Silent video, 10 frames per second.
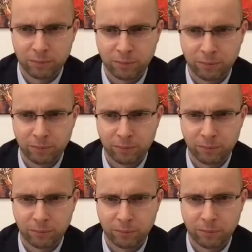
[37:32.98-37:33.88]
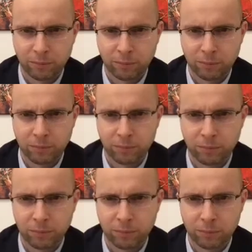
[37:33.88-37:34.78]

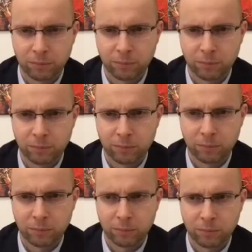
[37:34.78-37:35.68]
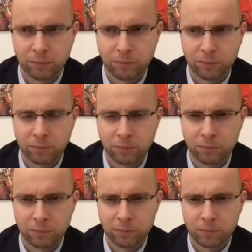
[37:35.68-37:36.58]

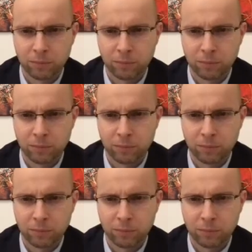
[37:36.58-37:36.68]
No words are spoken by the person on screen.